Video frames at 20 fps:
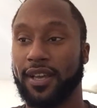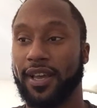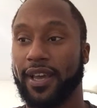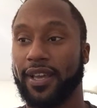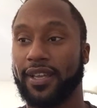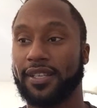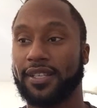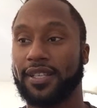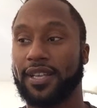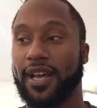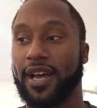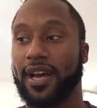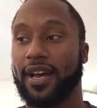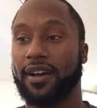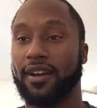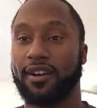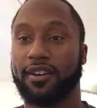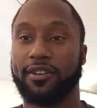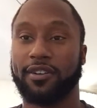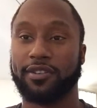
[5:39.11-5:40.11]
and it's
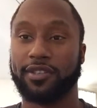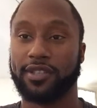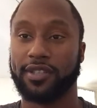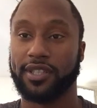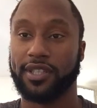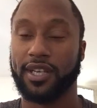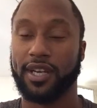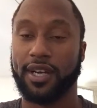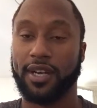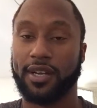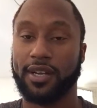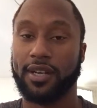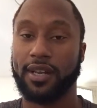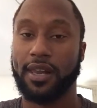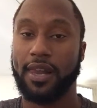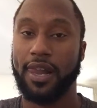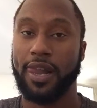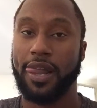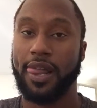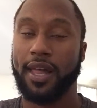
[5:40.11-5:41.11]
not a culture shock.
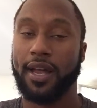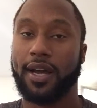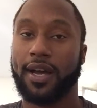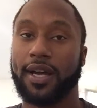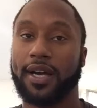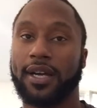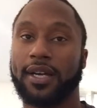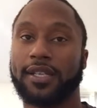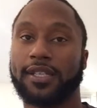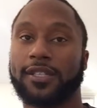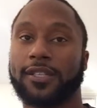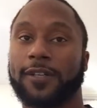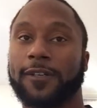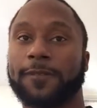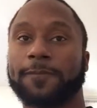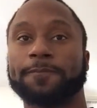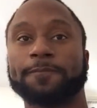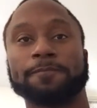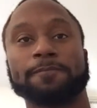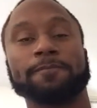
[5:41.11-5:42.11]

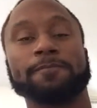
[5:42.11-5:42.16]
So